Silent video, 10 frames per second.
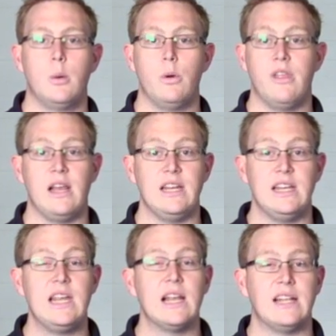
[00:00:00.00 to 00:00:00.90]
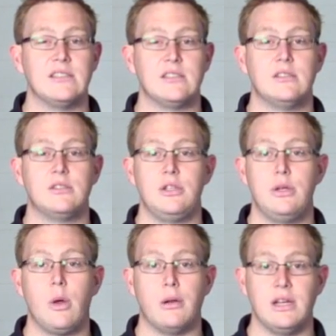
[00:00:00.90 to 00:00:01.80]
with LED lanterns
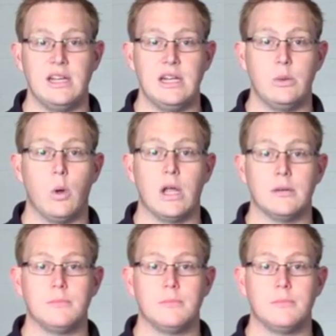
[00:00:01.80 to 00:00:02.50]
you only need one.